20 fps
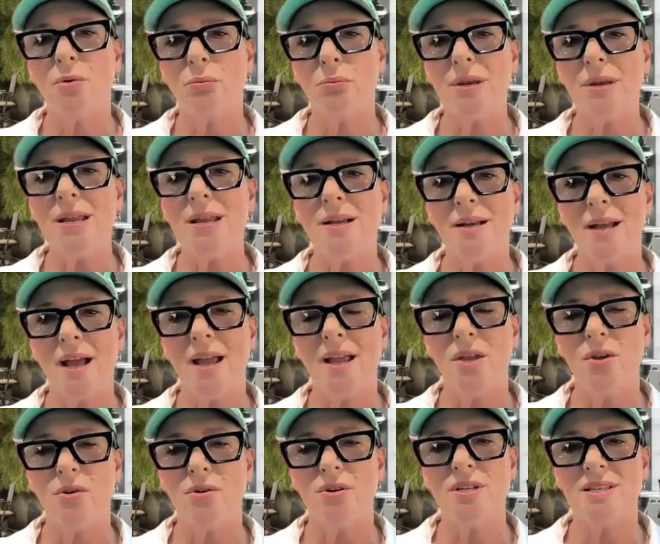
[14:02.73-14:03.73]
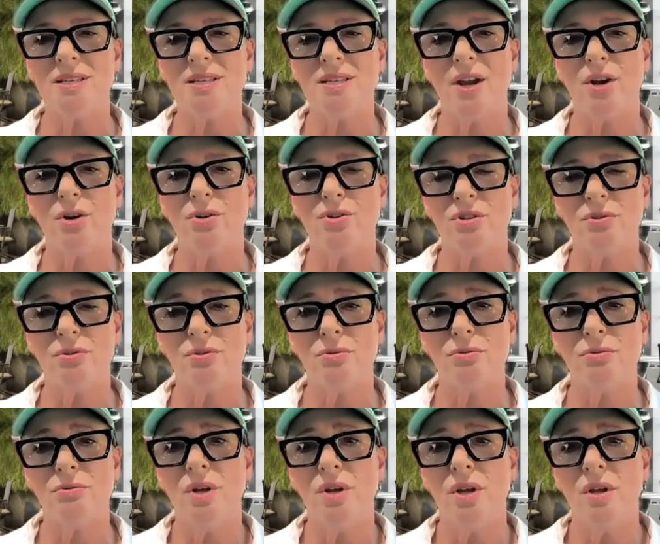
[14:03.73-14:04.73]
reignite your desire
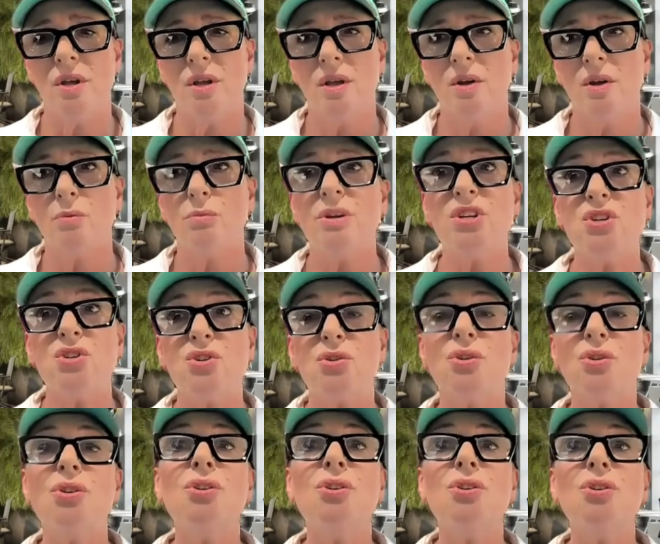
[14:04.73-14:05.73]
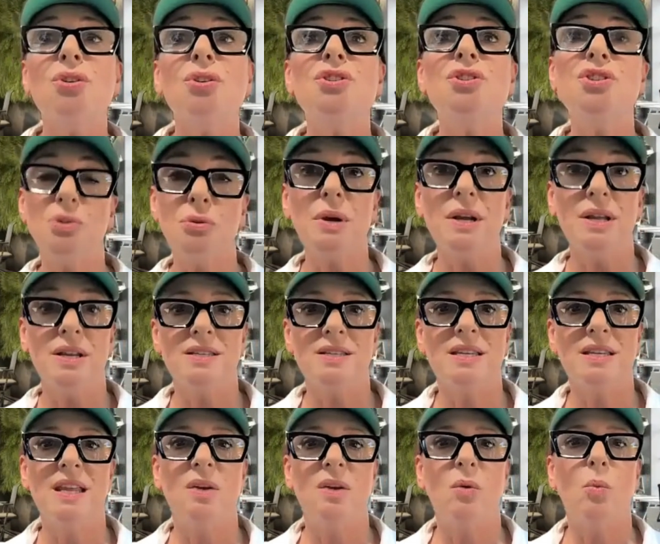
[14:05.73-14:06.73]
to return to
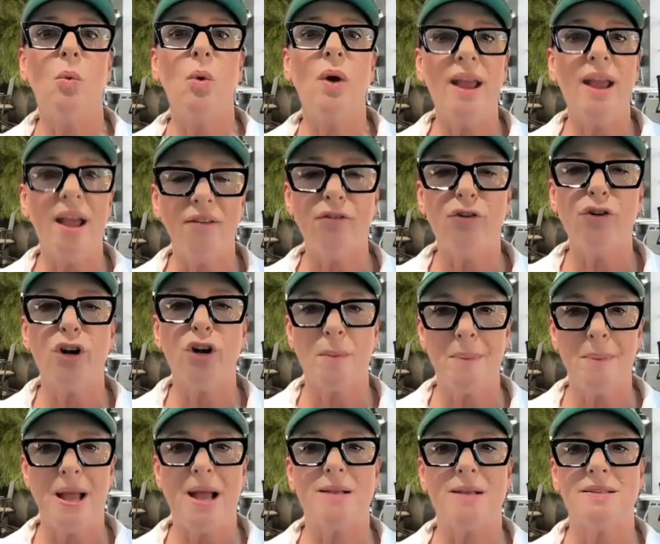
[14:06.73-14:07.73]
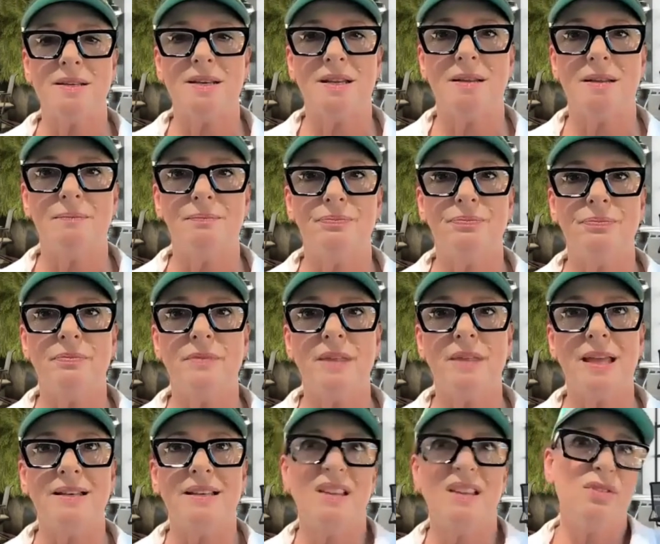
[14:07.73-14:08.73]
it in whatever capacity.
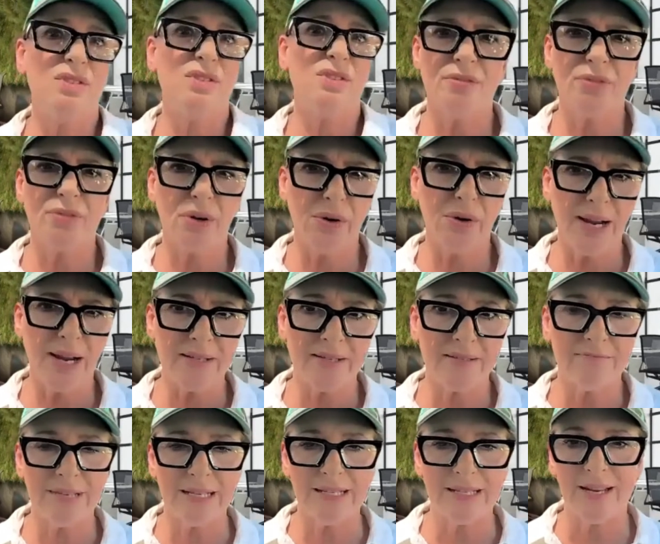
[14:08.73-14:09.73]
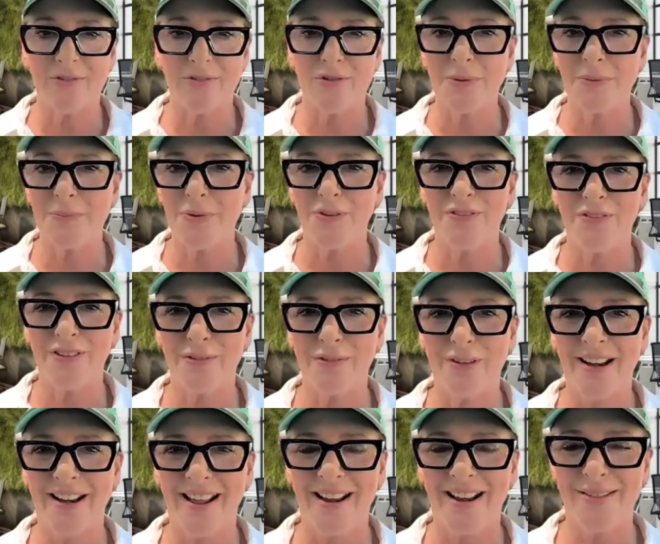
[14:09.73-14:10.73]
And give yourself the grace. It doesn't have to be perfect
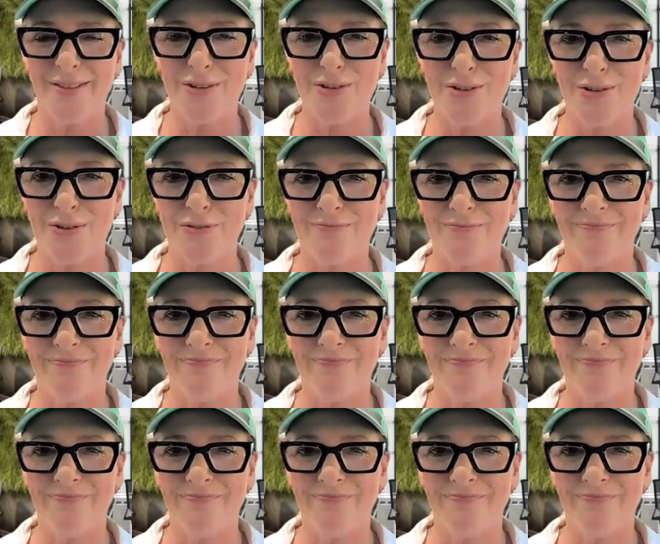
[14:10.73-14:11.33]
right out of the chute.